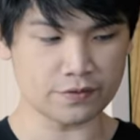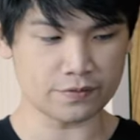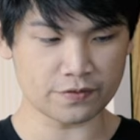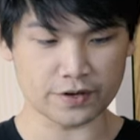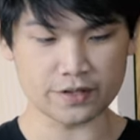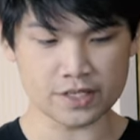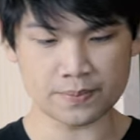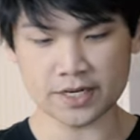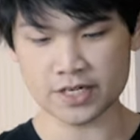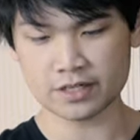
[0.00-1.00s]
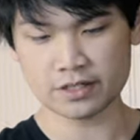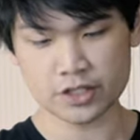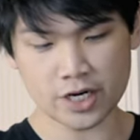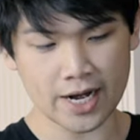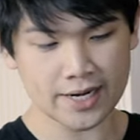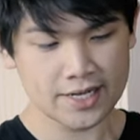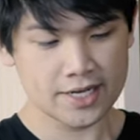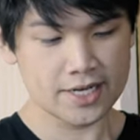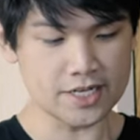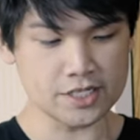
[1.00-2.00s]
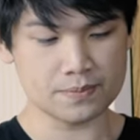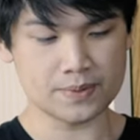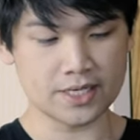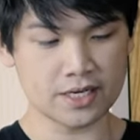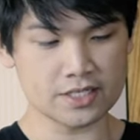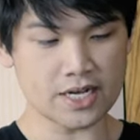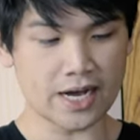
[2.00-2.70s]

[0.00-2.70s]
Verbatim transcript: for this particular shot is because